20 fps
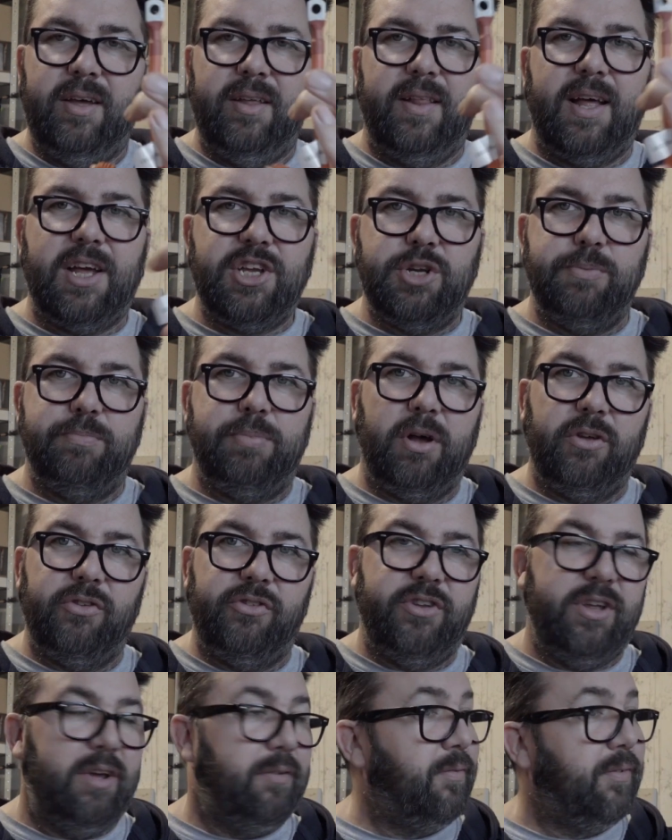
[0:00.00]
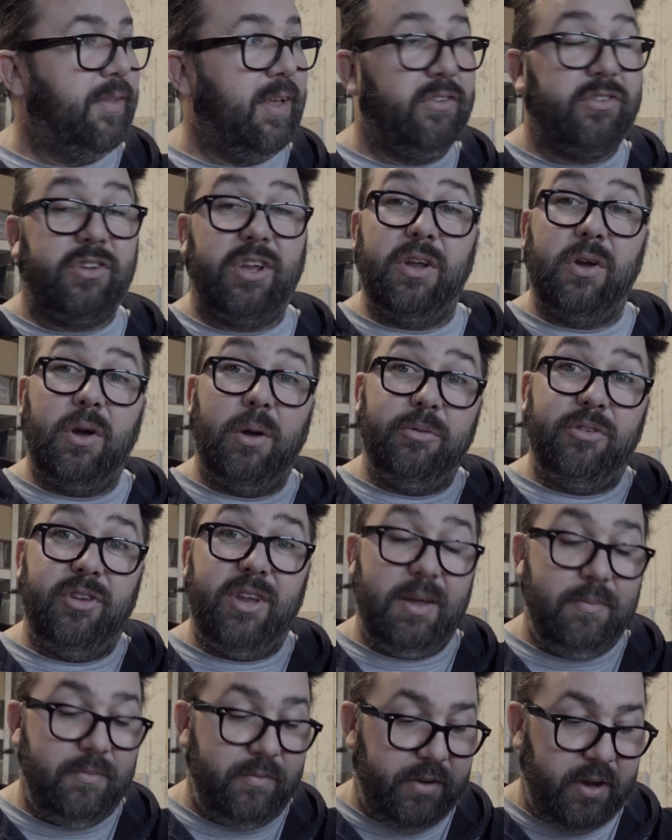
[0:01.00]
That's your positive, that's going to go up to
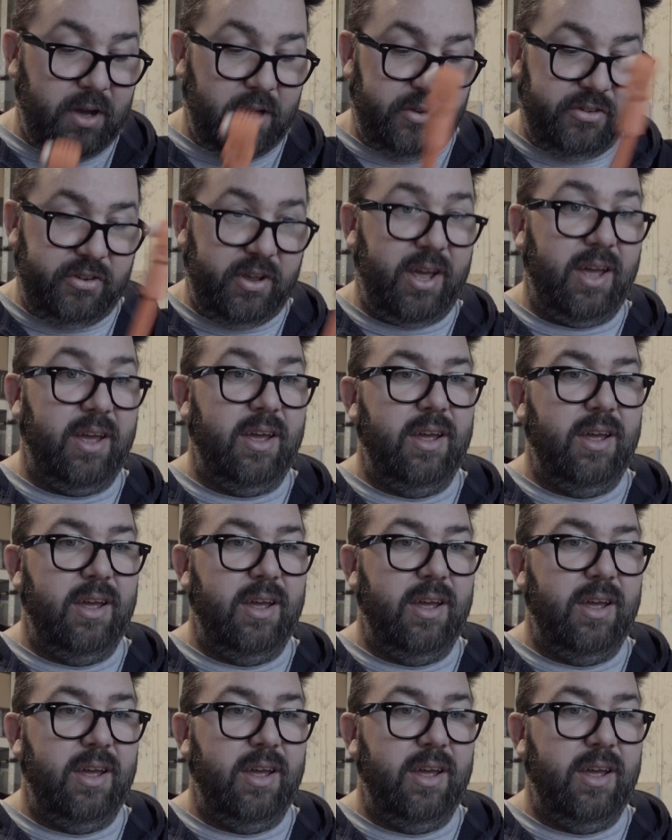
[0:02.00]
the inverter.